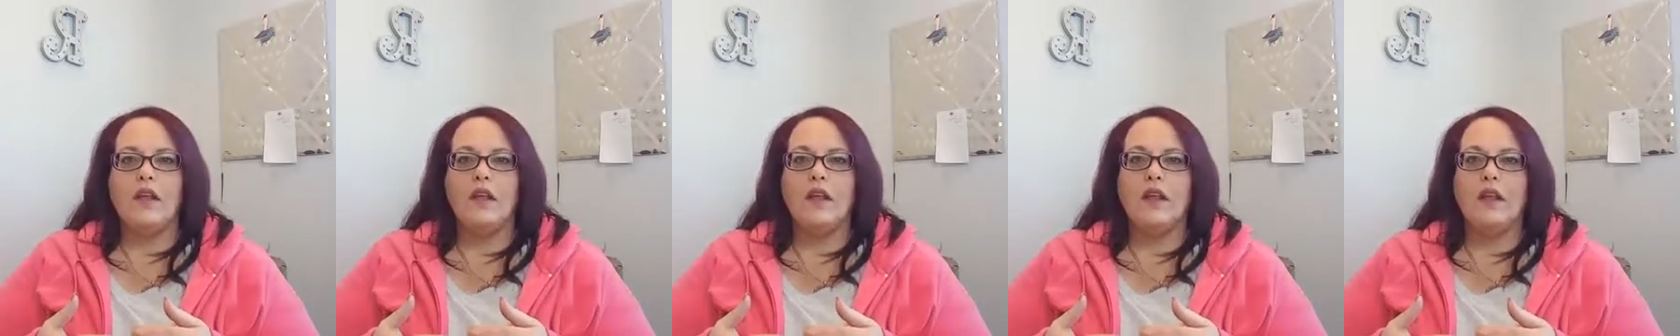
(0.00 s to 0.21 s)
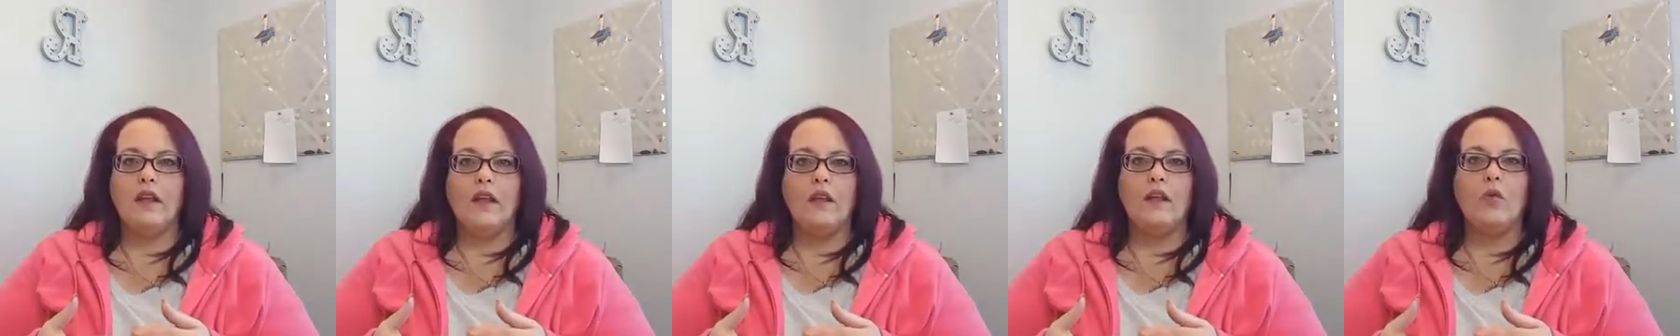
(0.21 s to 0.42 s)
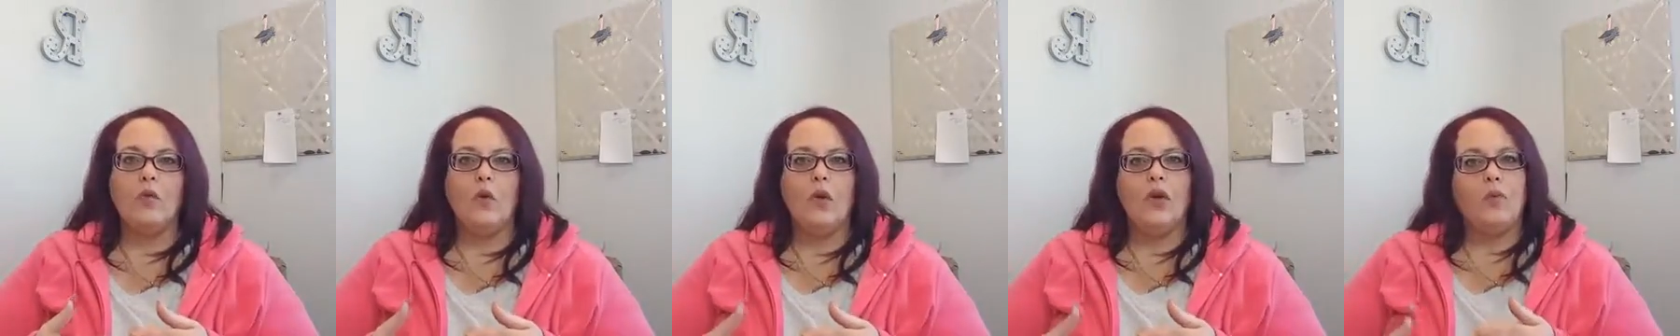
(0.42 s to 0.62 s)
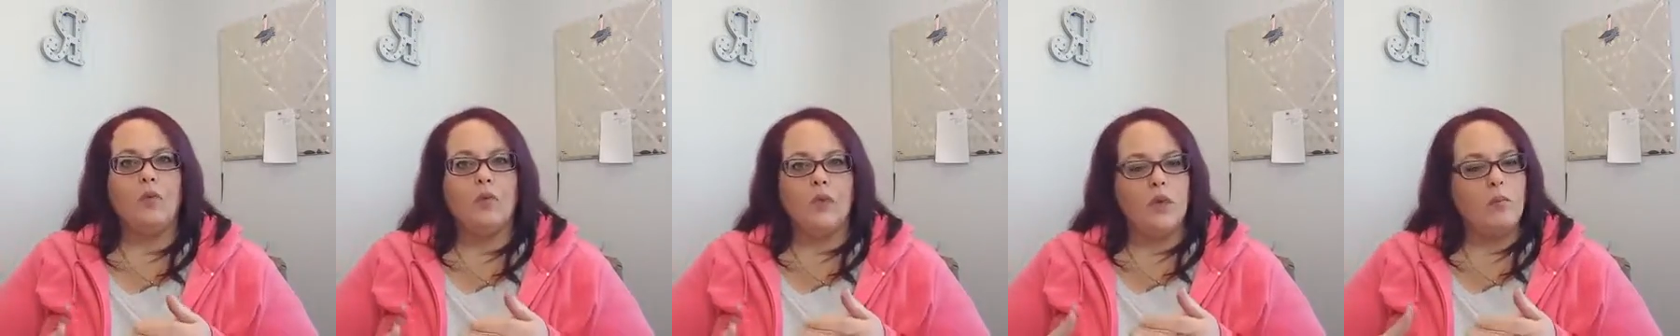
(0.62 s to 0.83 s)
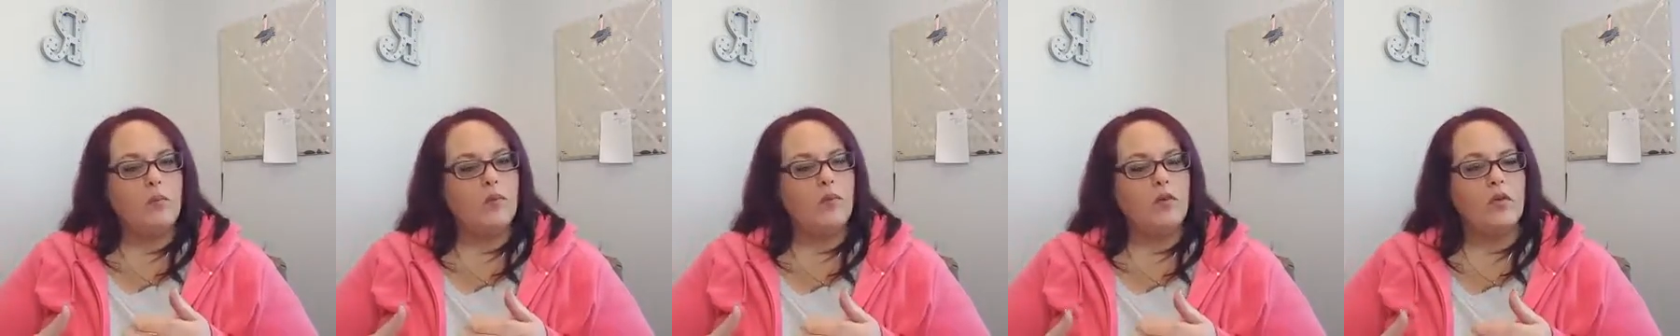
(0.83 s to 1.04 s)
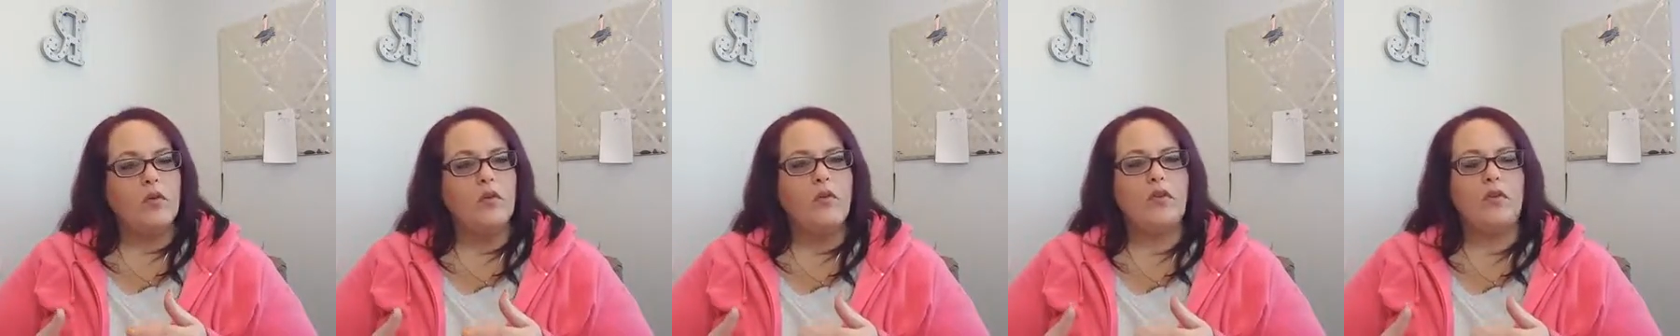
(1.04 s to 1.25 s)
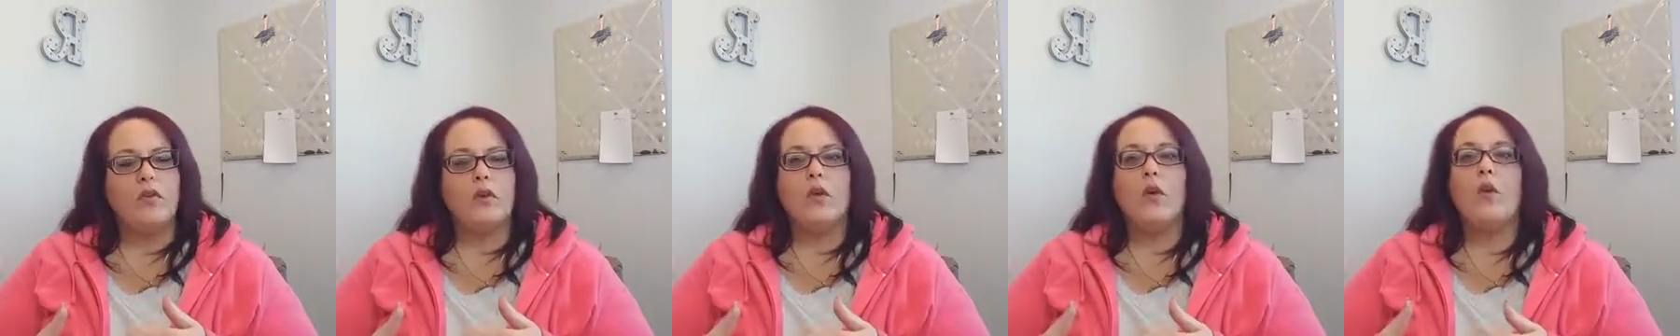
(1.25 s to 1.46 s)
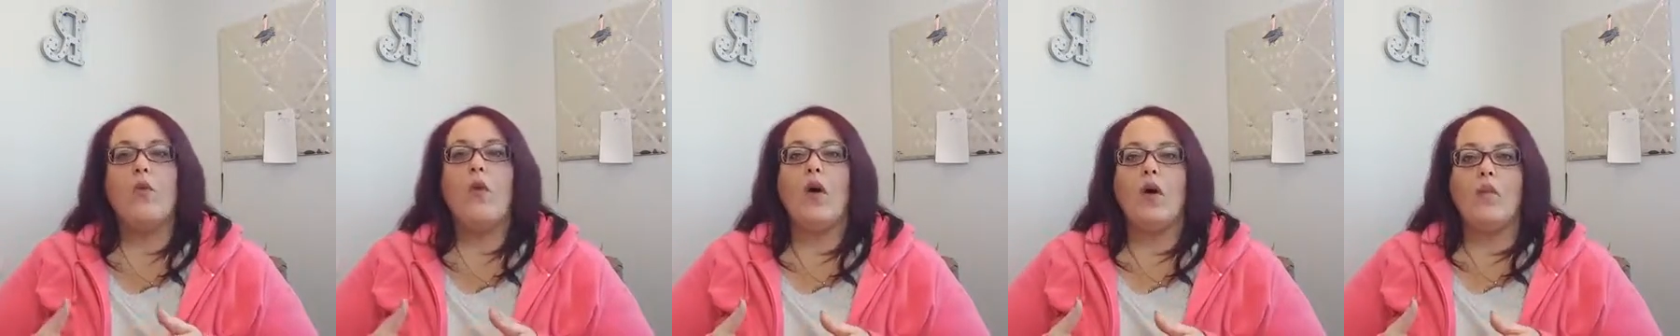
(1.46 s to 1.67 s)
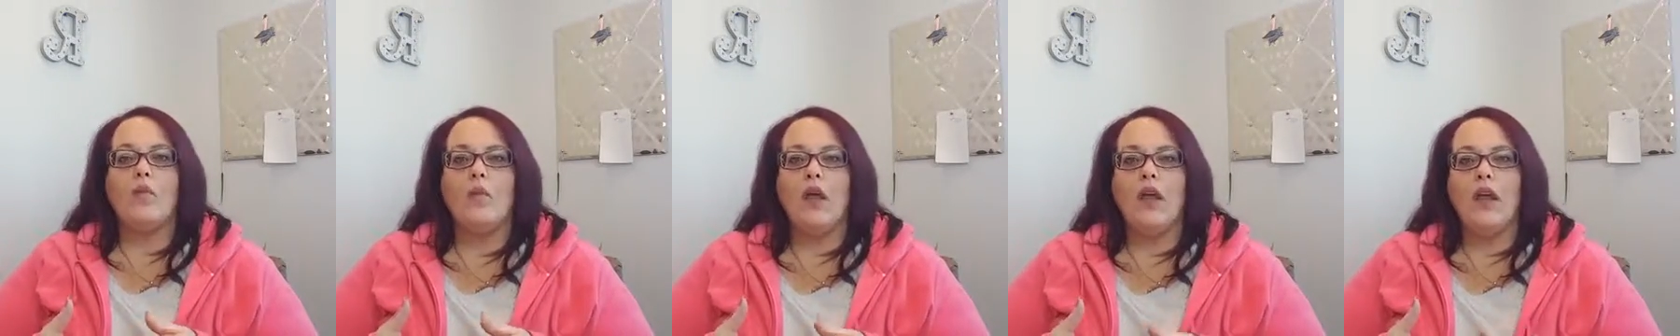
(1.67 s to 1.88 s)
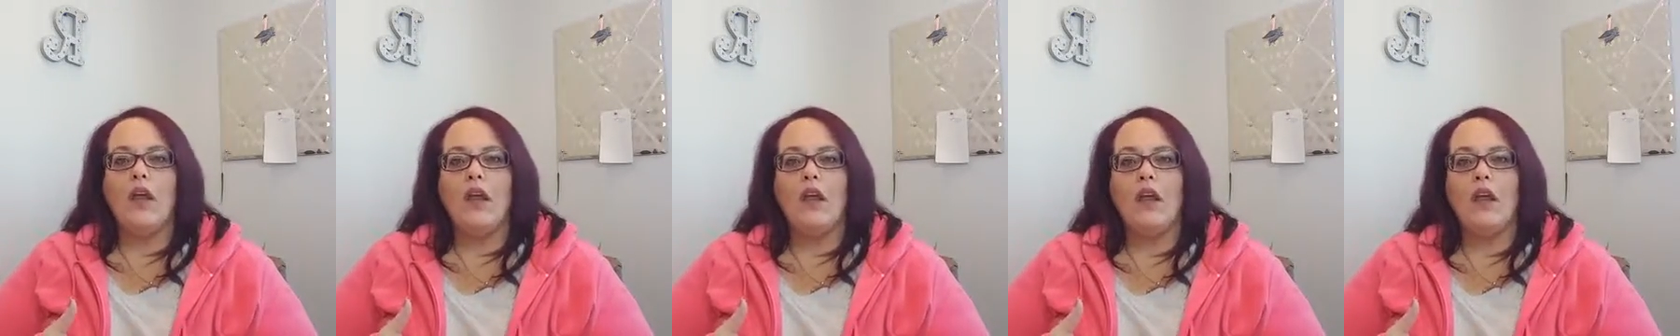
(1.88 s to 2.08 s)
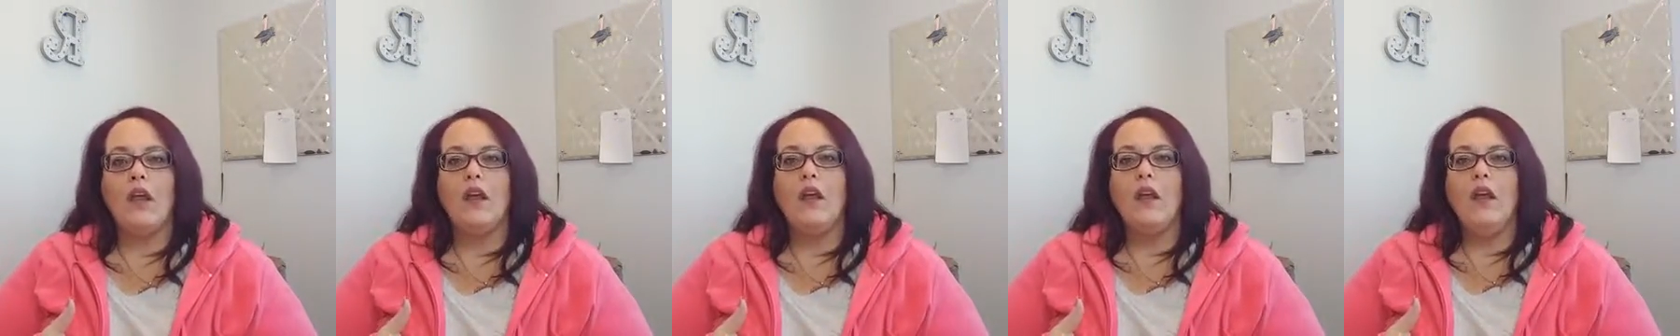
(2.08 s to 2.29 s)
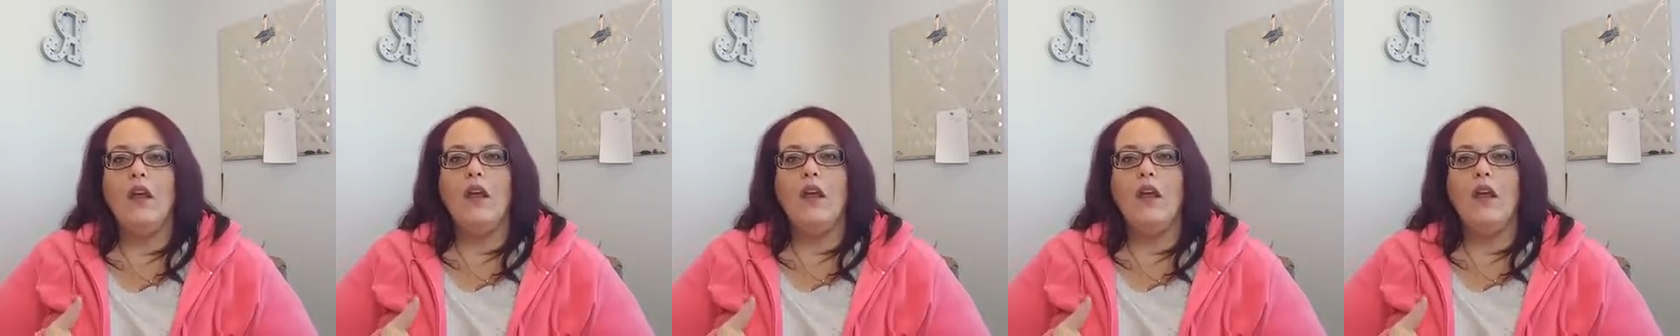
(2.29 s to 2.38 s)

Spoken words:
Like, that's why people usually want money,